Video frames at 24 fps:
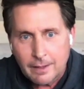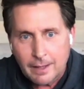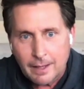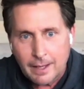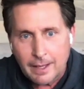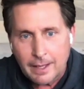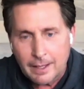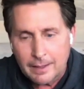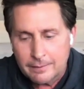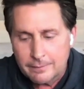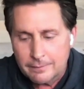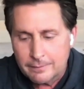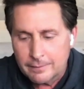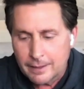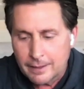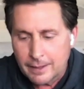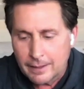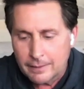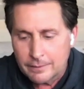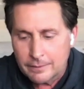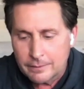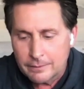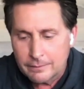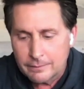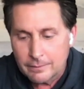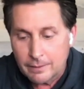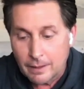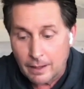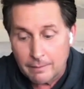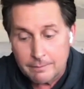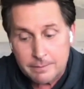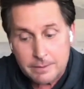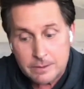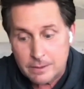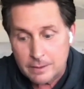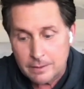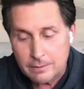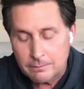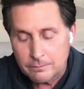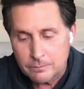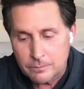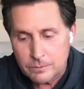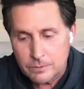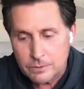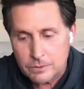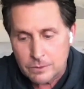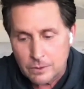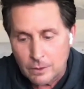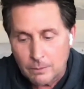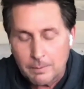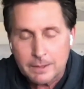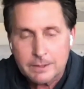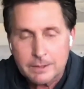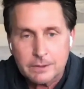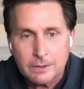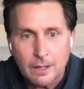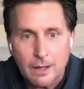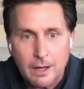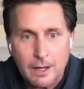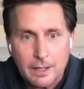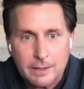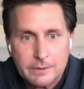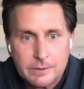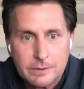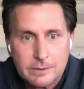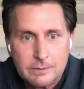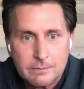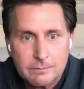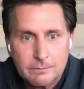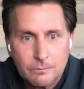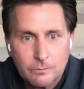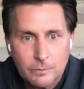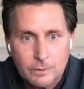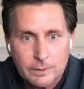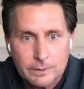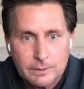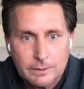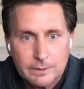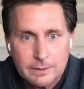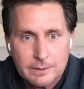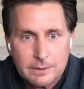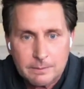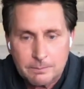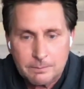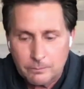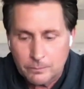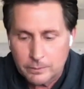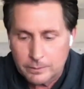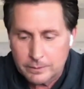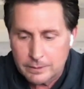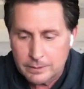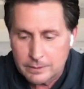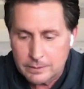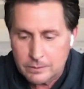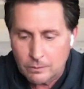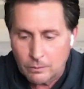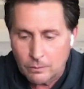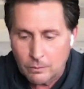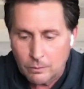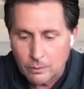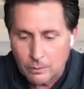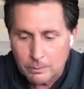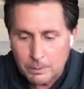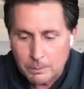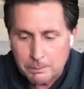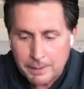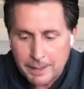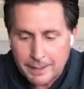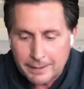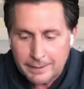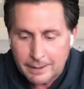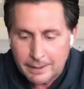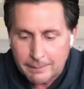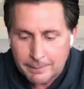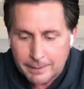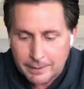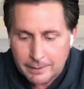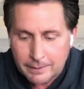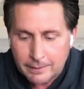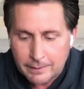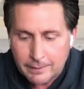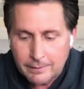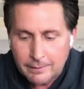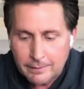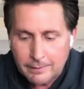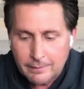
and and obviously so much loss with this with this horrible pandemic,